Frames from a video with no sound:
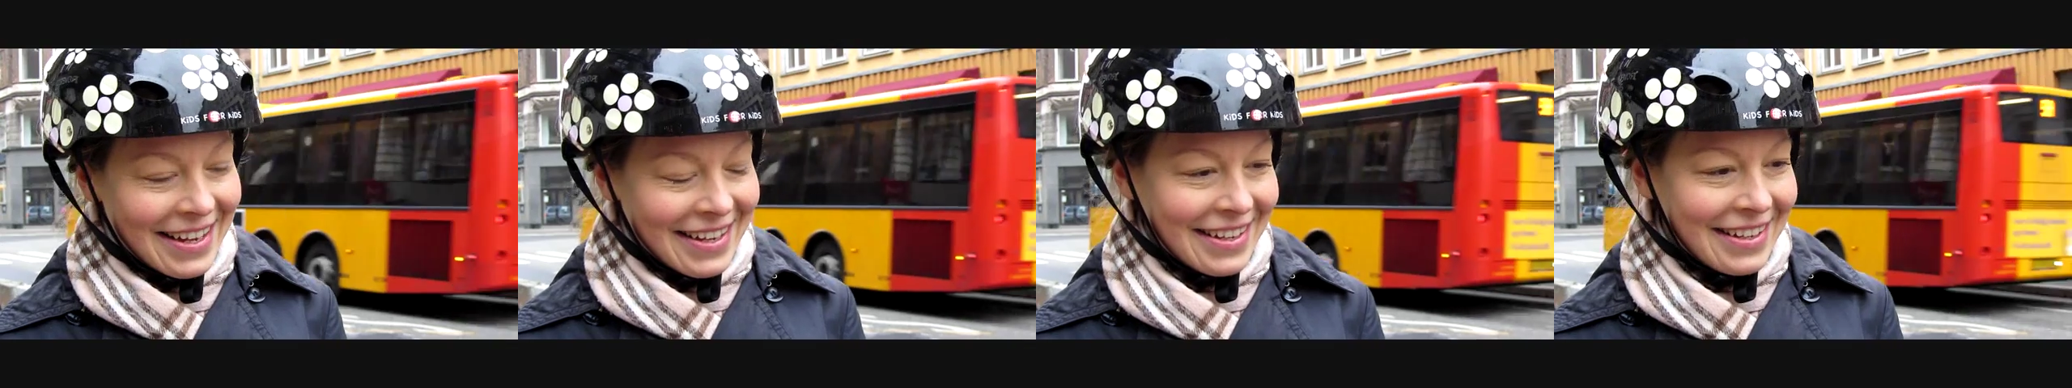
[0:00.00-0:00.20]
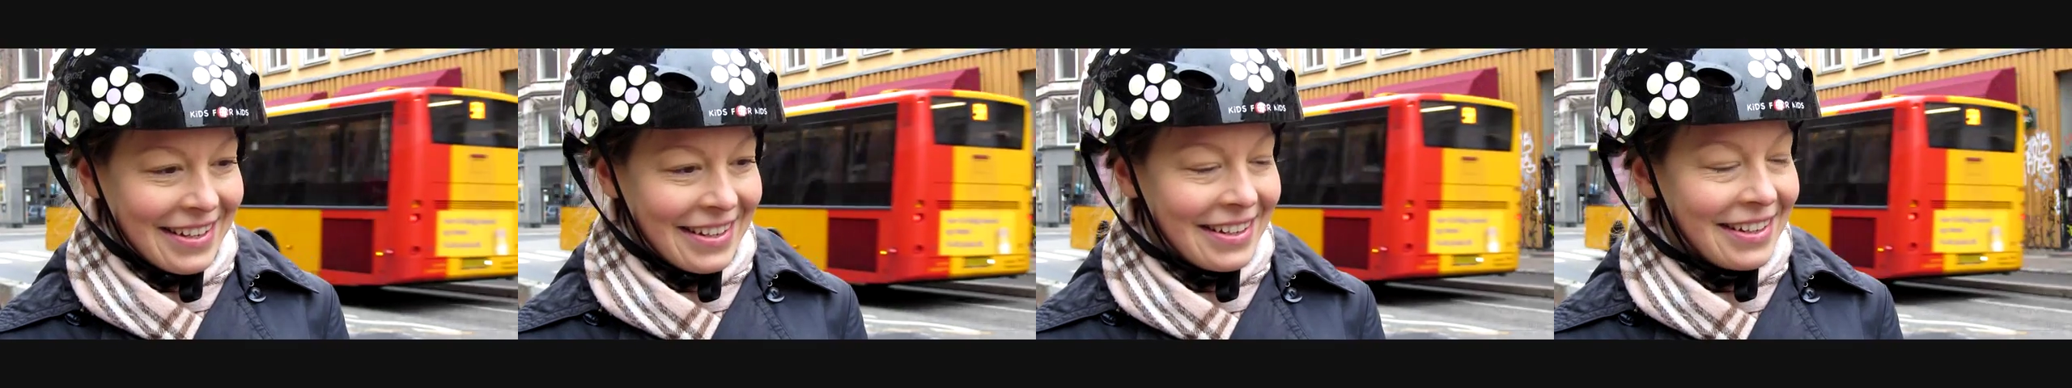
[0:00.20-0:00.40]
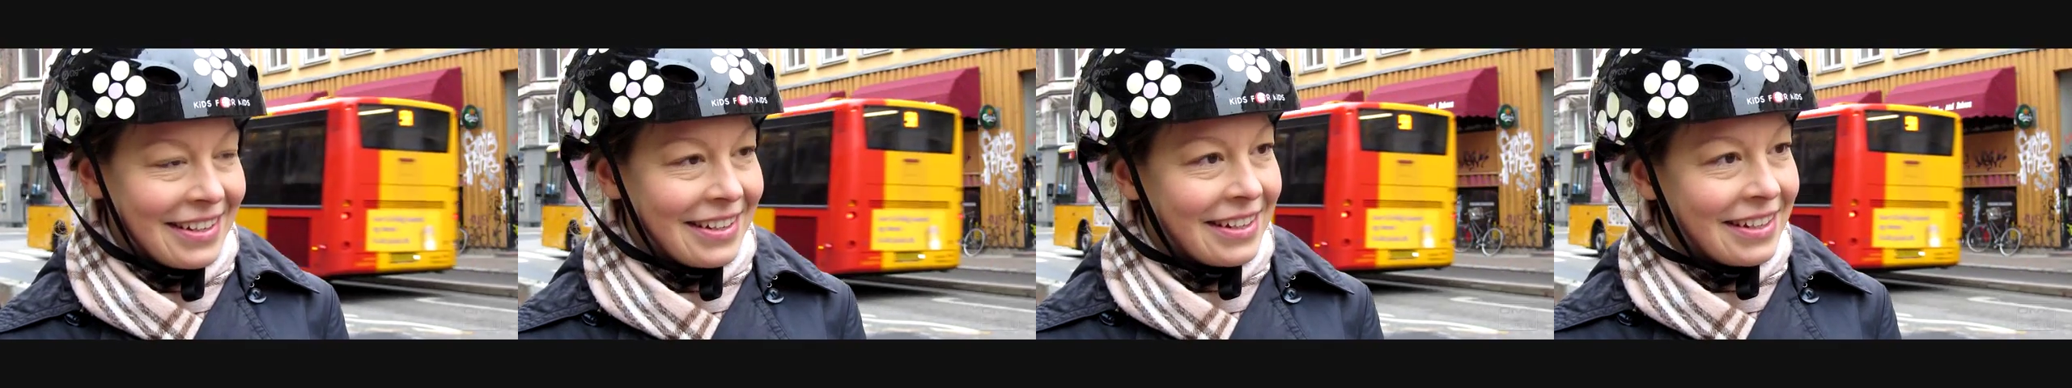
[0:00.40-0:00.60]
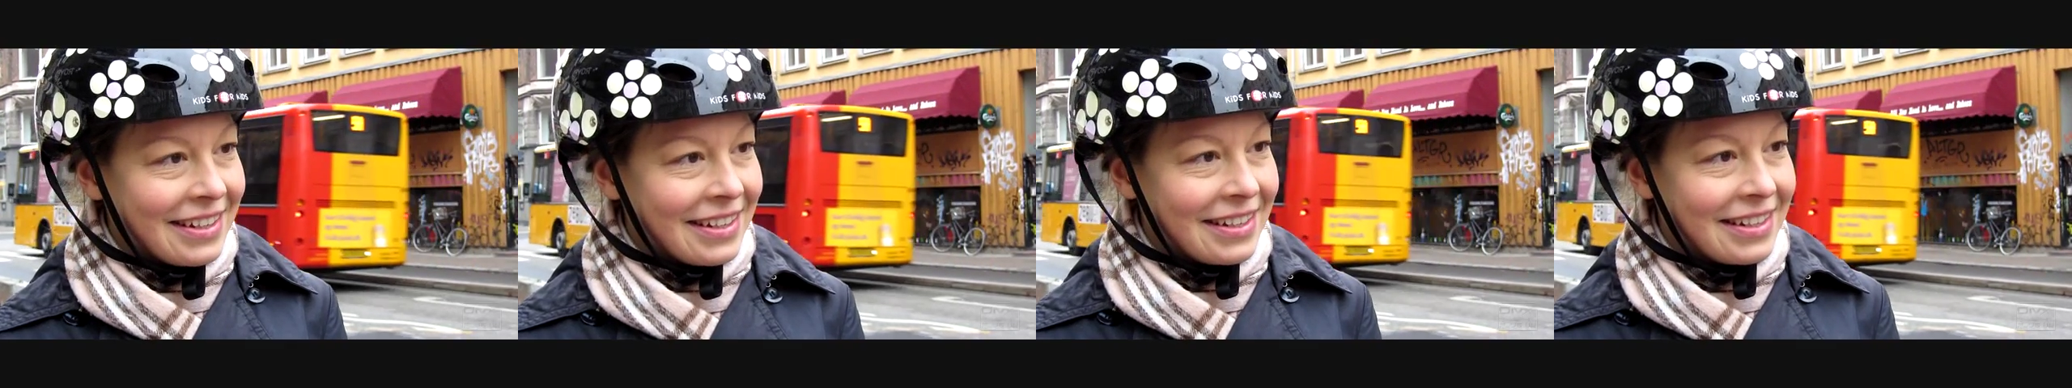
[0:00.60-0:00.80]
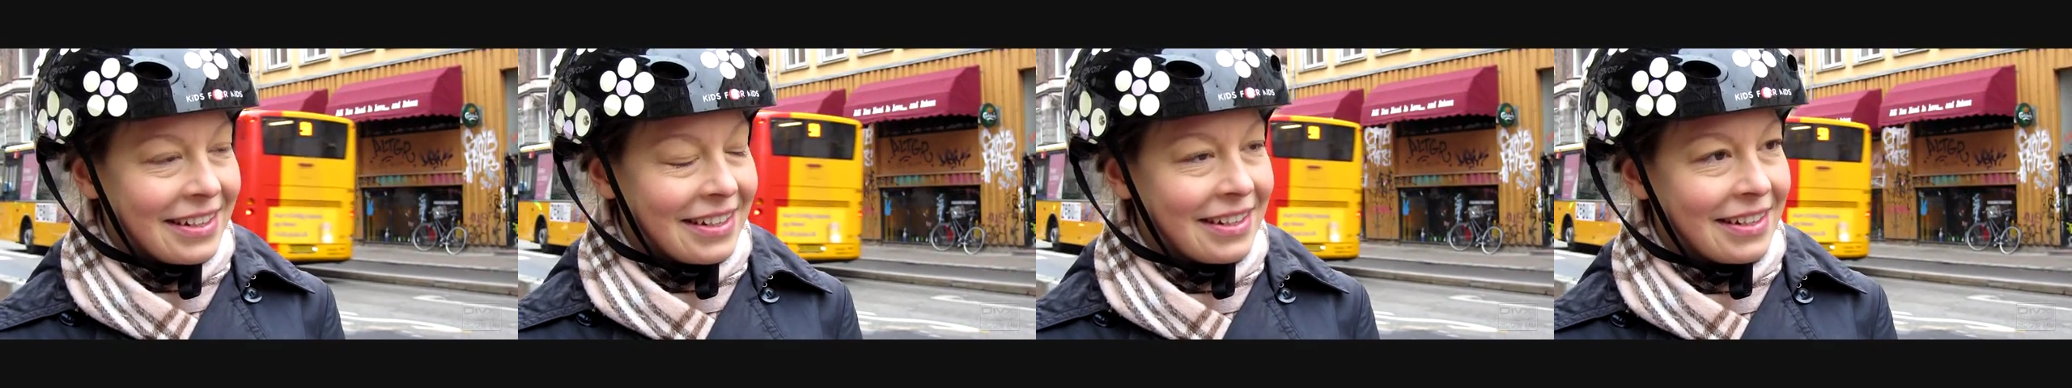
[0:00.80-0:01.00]
Are you feeling
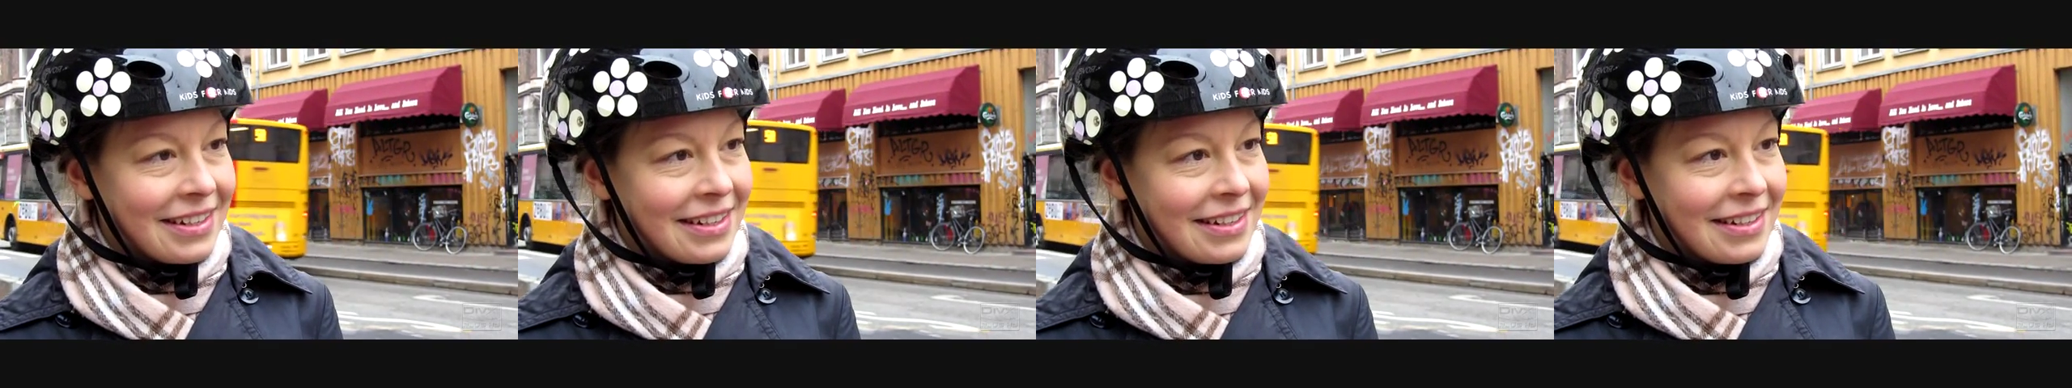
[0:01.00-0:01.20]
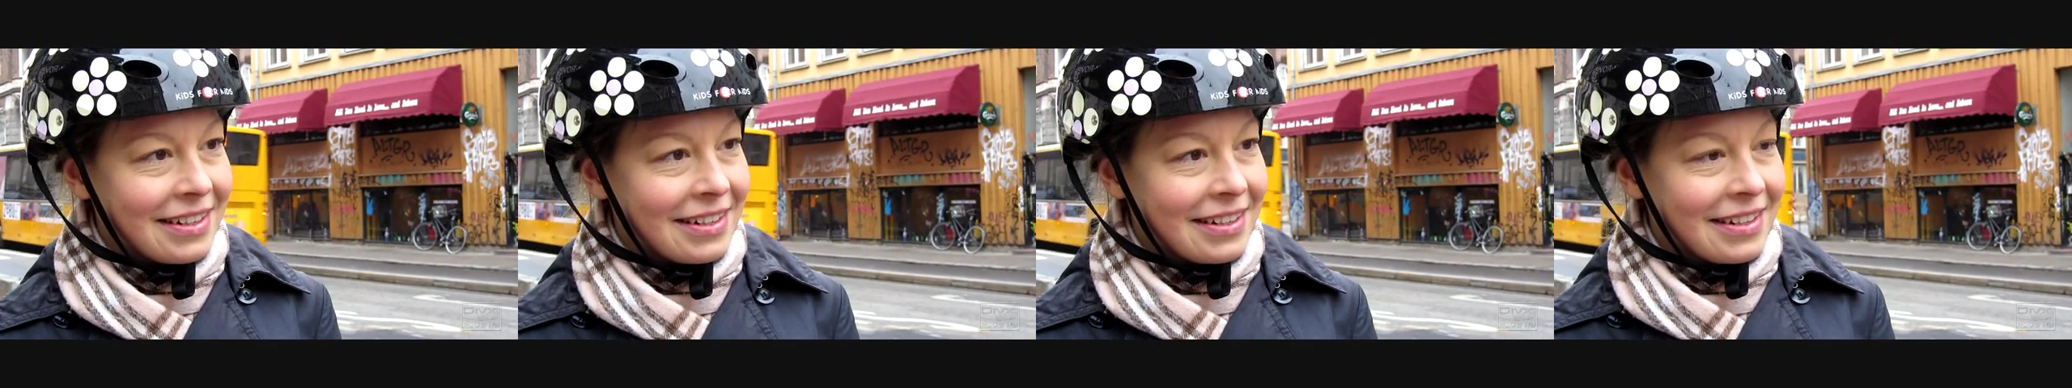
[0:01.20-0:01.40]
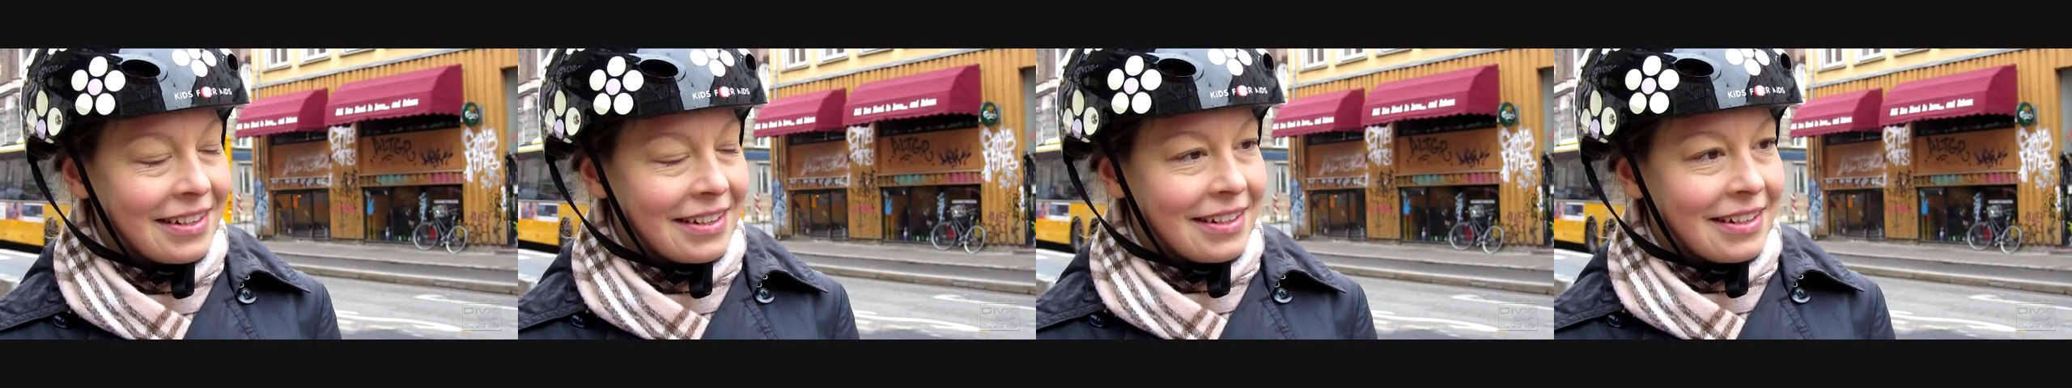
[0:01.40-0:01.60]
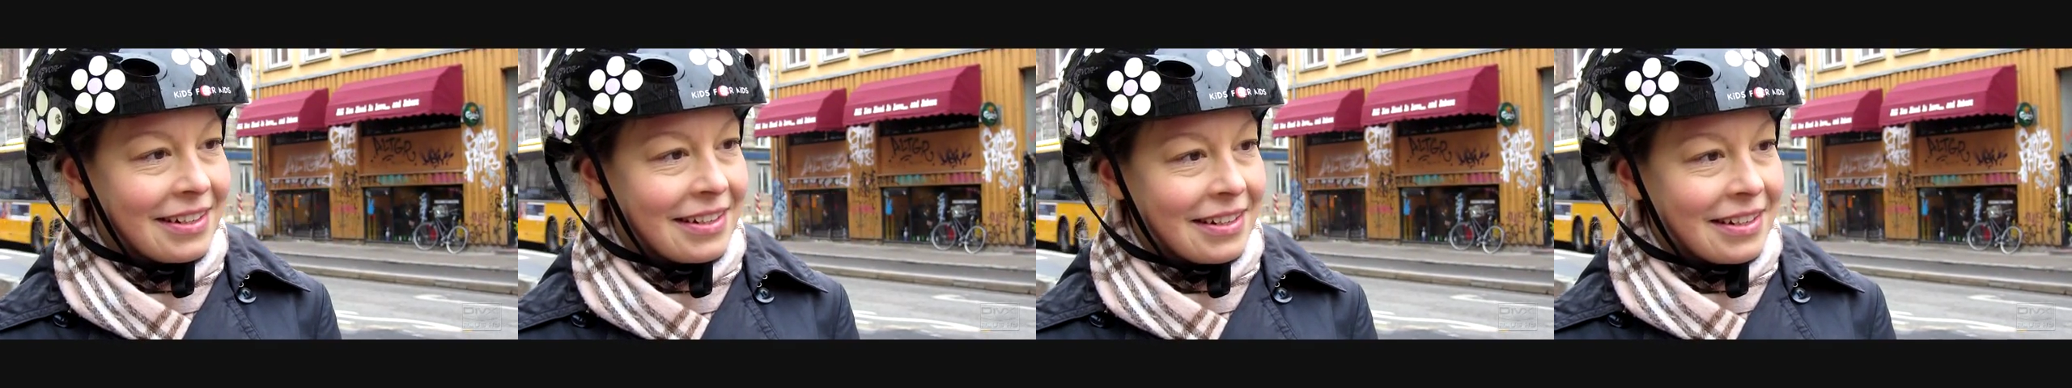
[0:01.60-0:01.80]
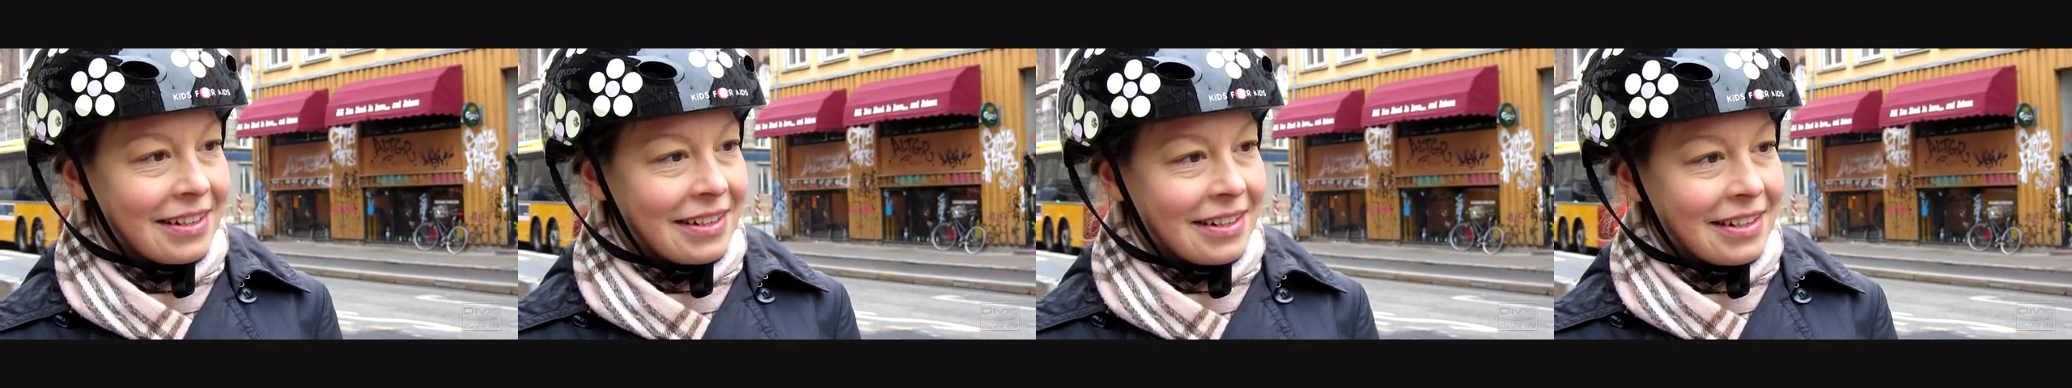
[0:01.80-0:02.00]
safe enough using the
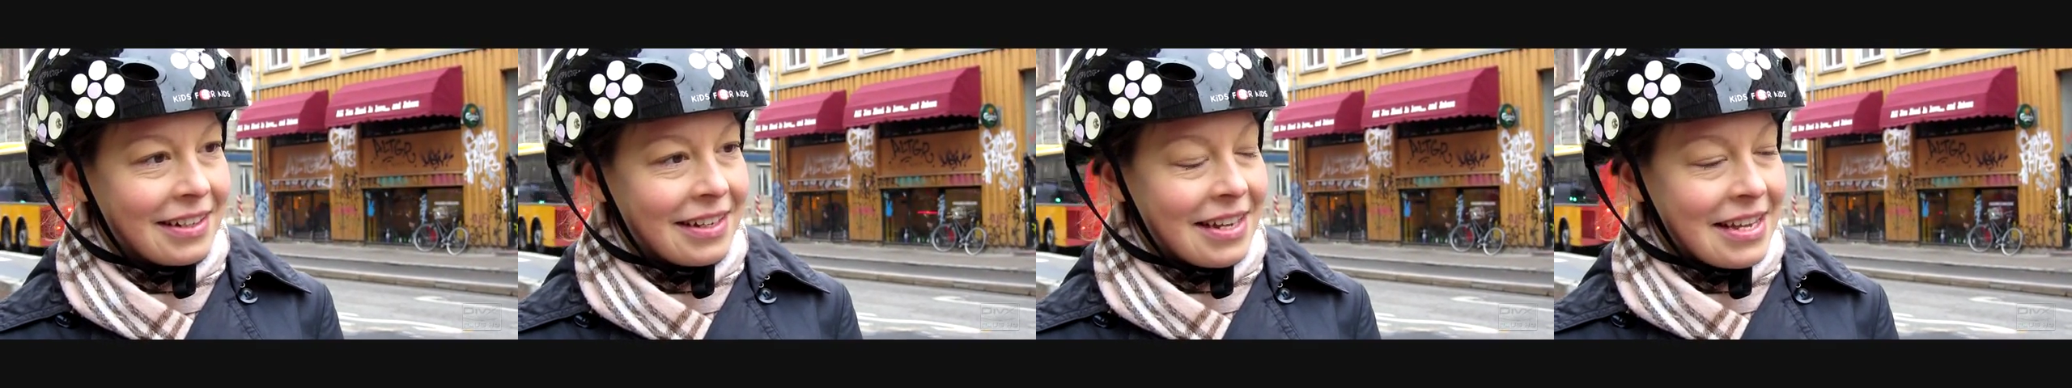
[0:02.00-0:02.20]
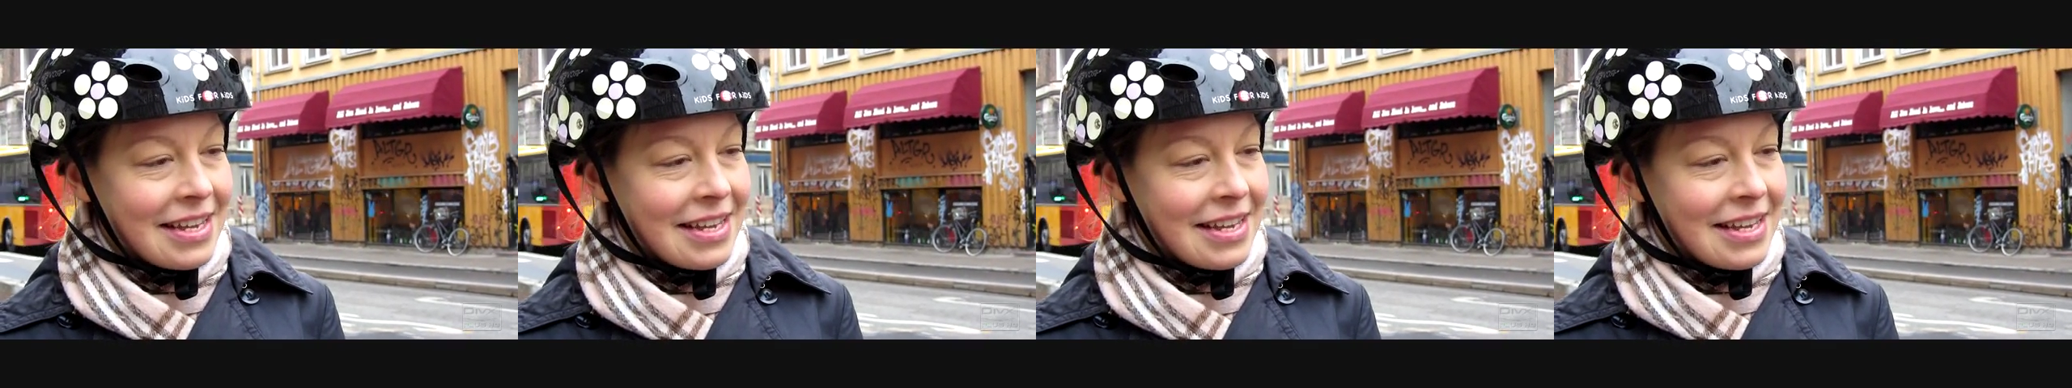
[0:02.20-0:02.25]
bike?